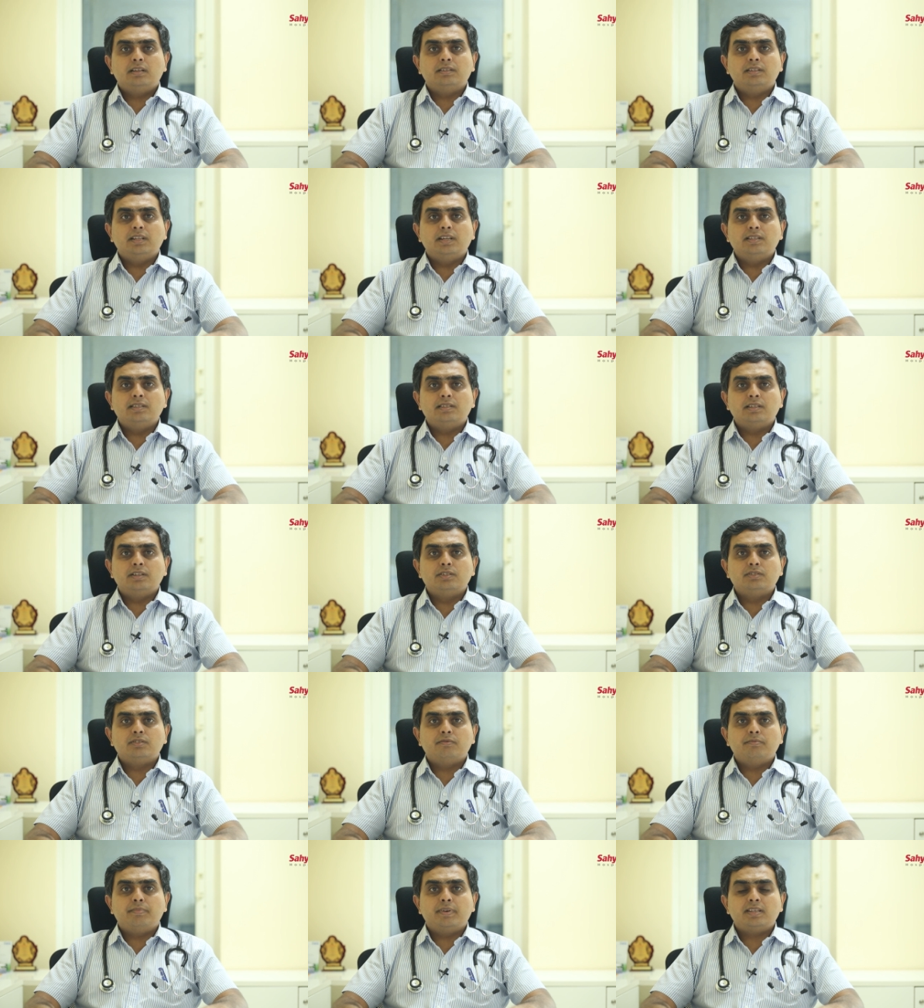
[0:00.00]
the
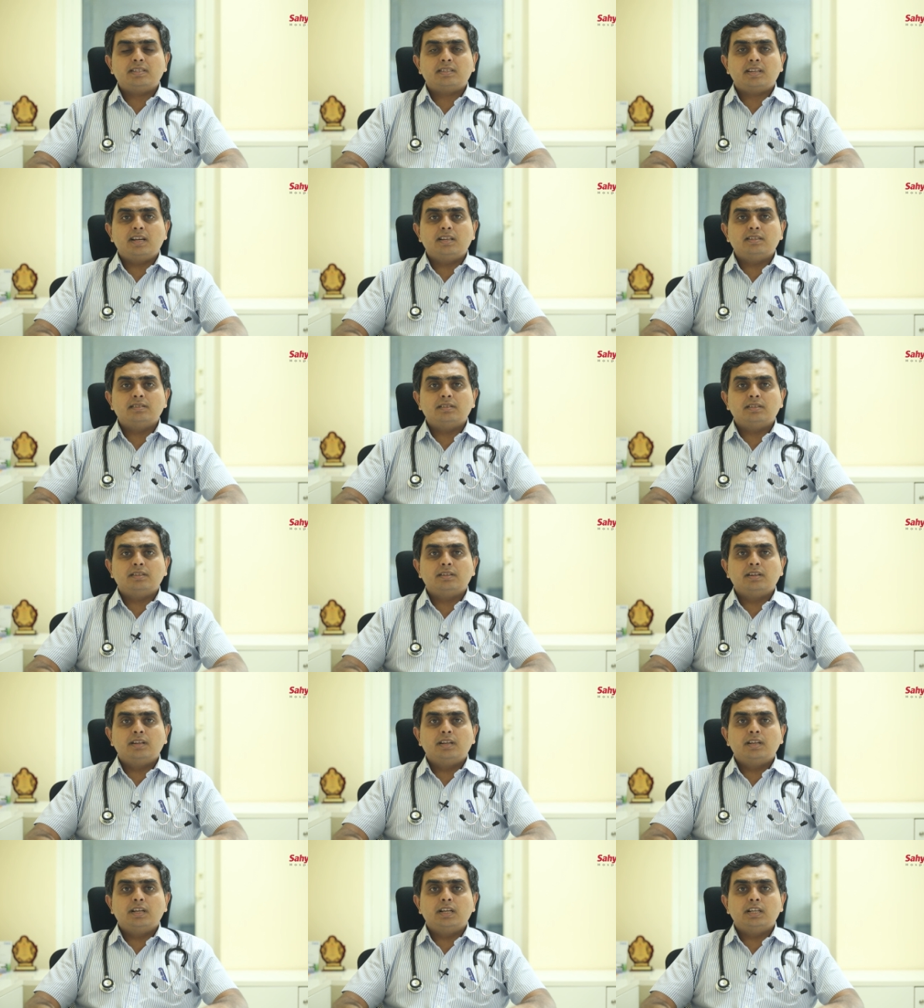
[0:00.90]
incidence of breast cancer
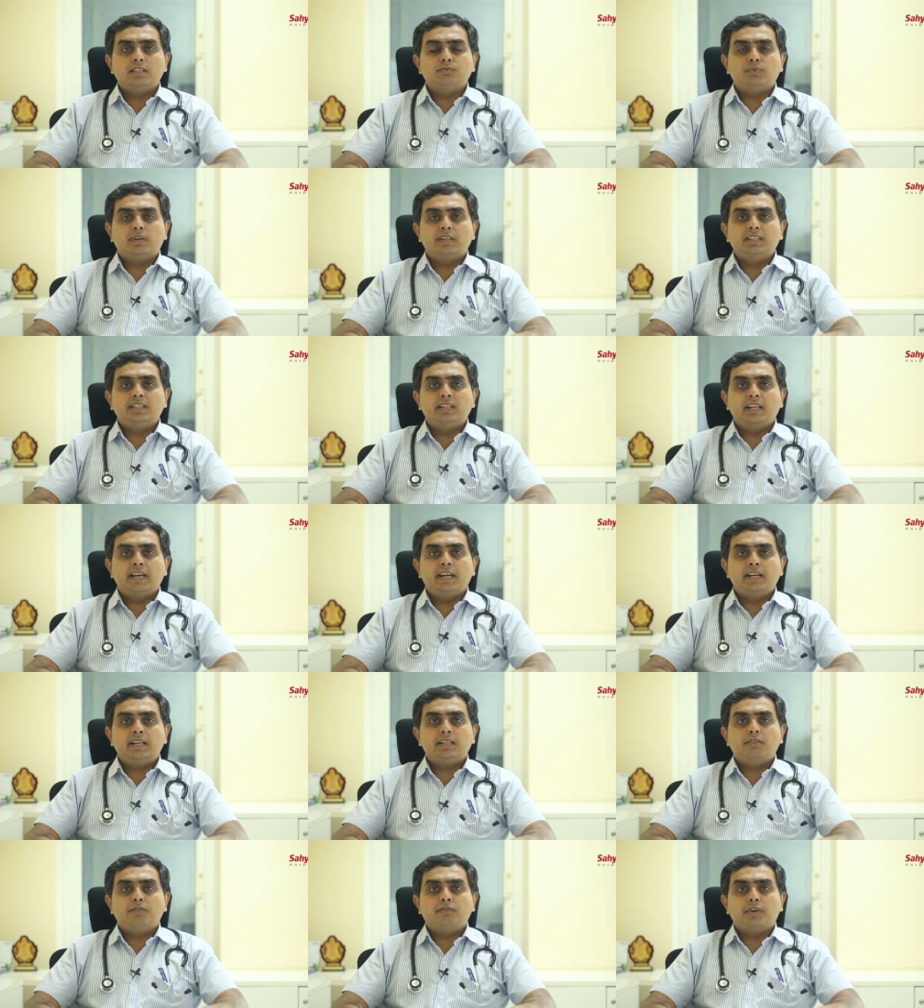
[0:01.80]
is one in eight